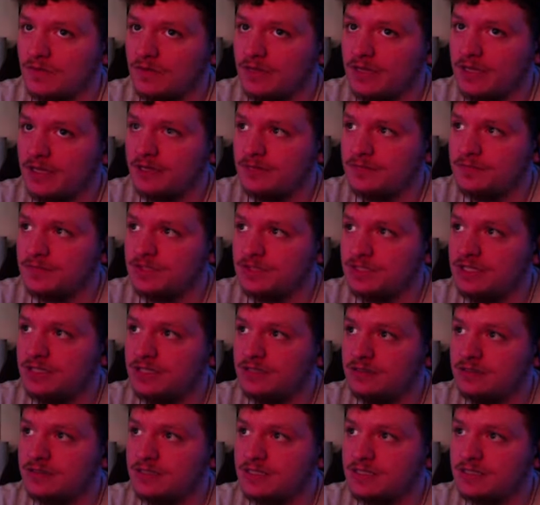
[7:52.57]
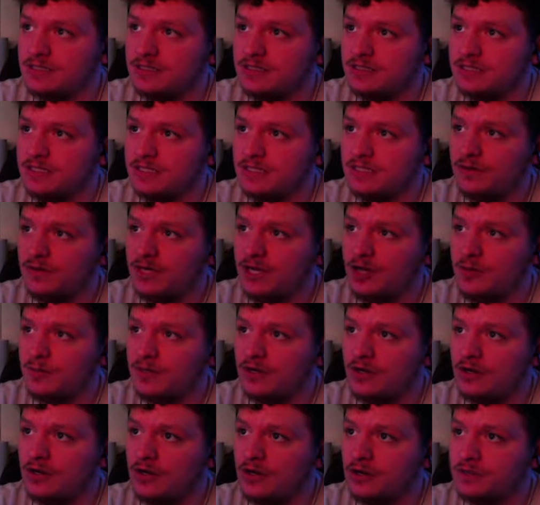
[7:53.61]
Okay, she doesn't intend on
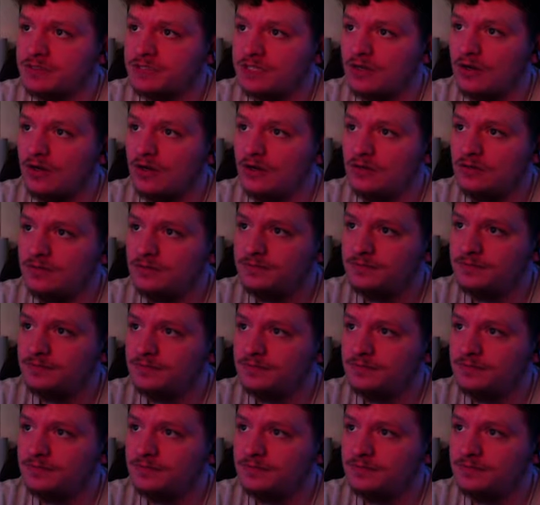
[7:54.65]
helping her host at all.